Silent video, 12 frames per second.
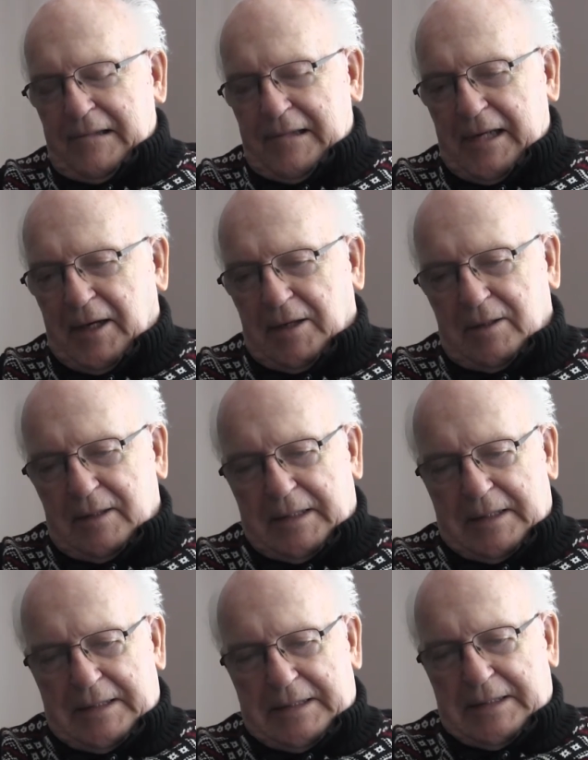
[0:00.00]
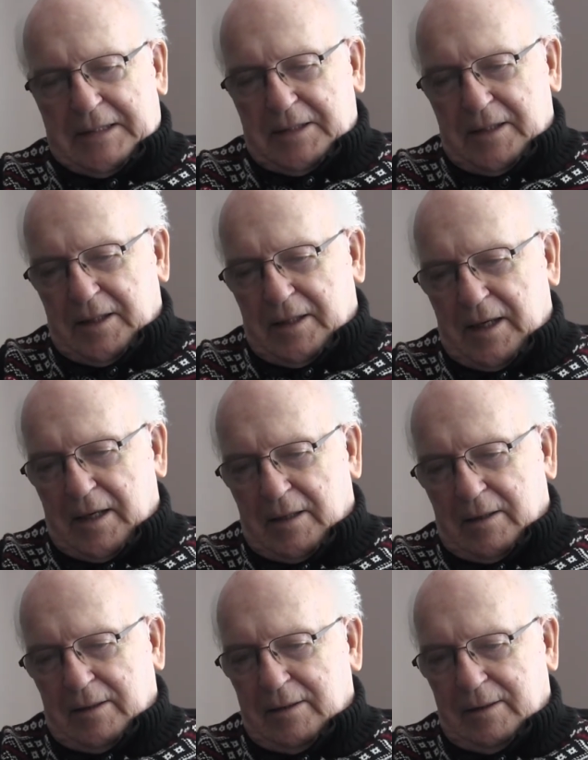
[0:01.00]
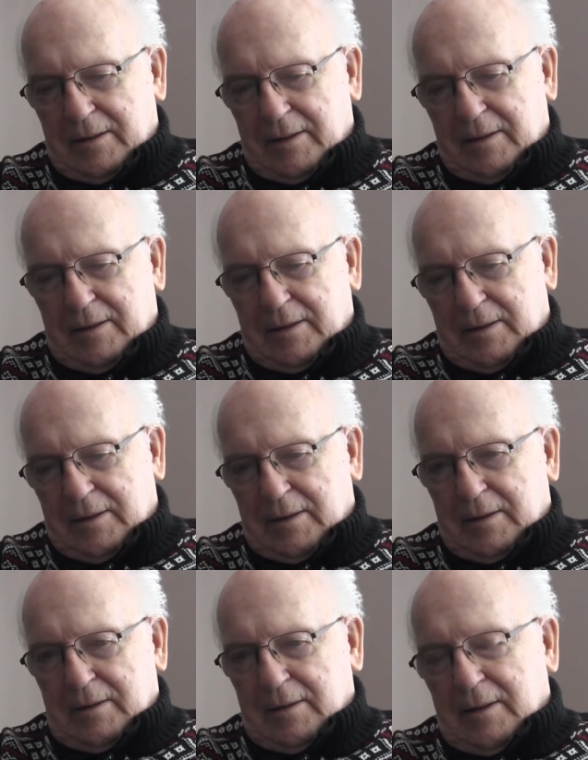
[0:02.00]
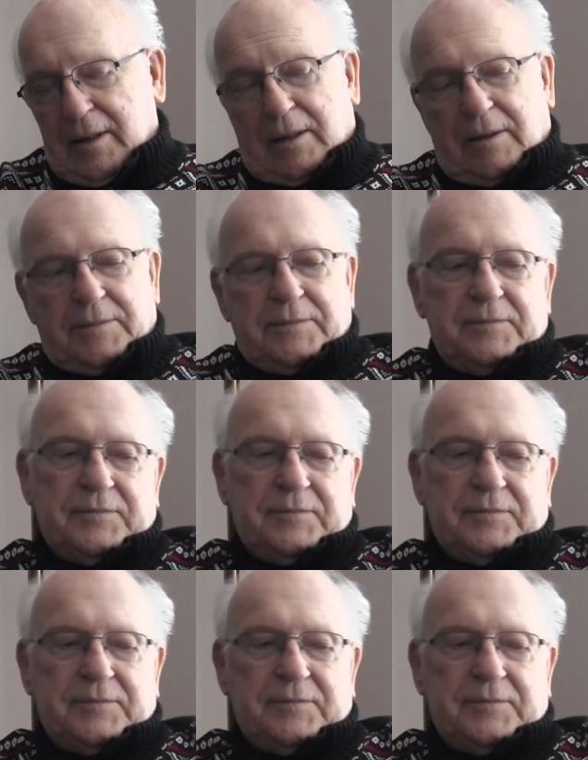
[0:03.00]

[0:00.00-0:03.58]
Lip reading: Now, let's see that. Yeah.